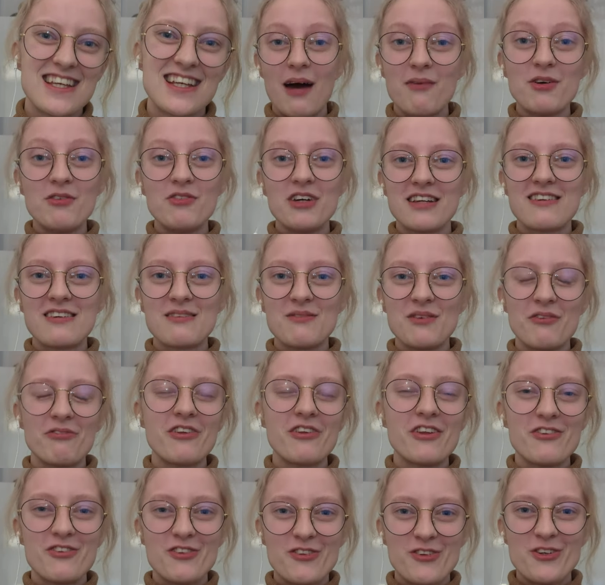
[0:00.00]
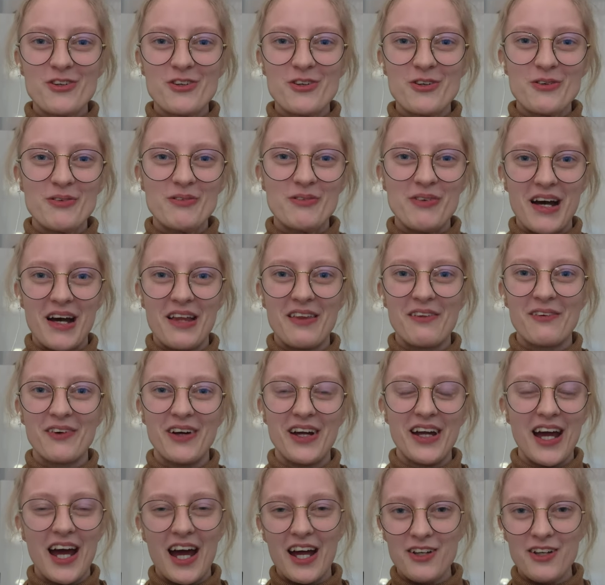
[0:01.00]
I'm a victim of this too, by the
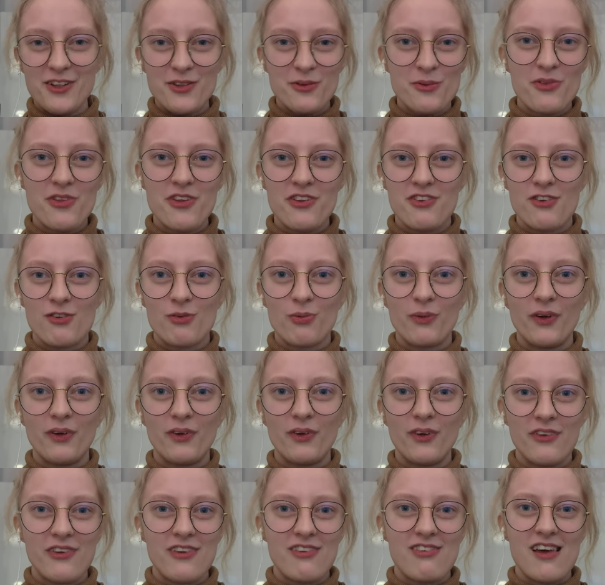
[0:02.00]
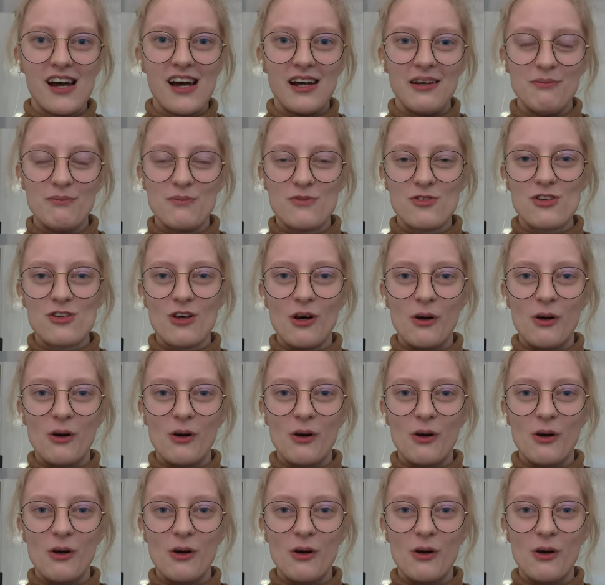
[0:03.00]
way. I do this as well all the time.